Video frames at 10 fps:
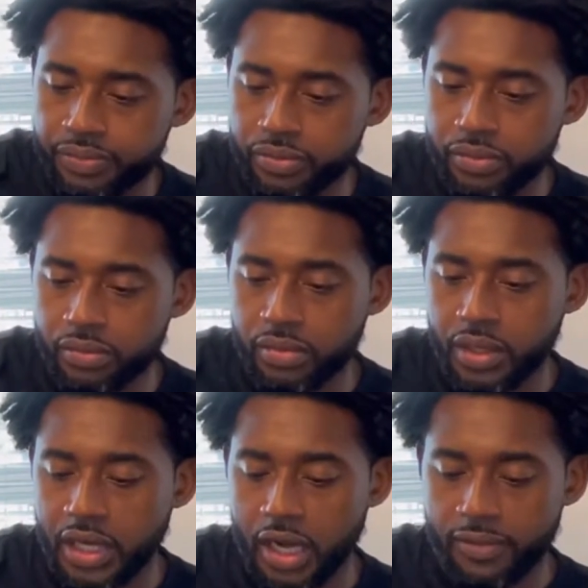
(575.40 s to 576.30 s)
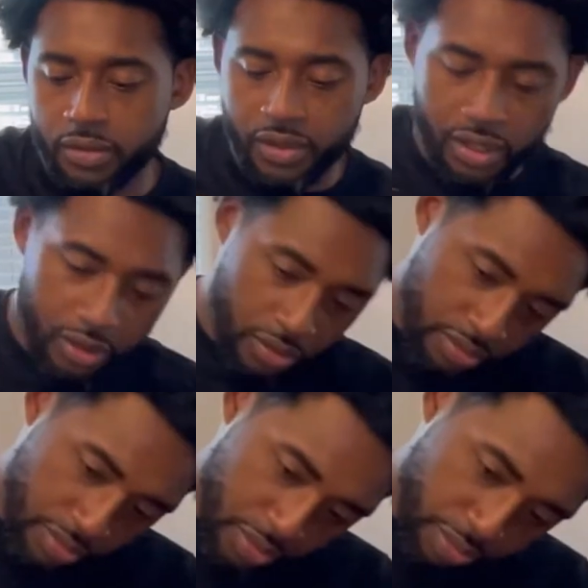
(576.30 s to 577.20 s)
Be careful when you
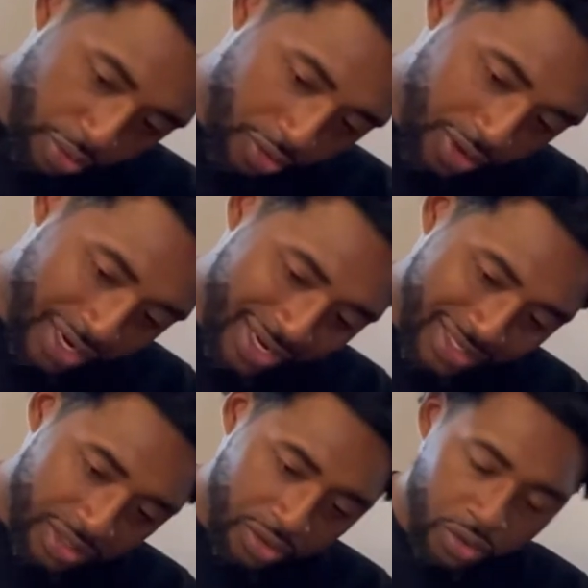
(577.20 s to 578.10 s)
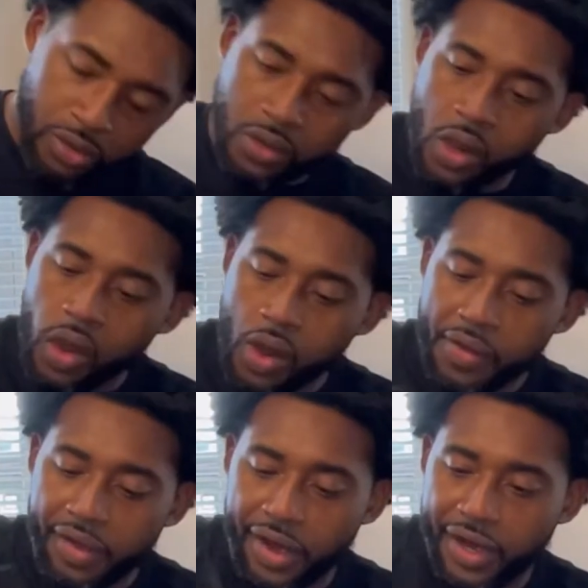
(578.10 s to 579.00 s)
pouring. Isn't that so cool?
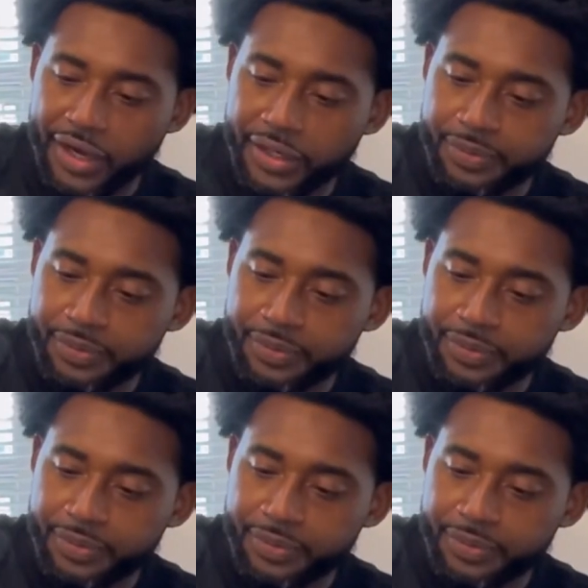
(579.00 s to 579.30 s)
Letting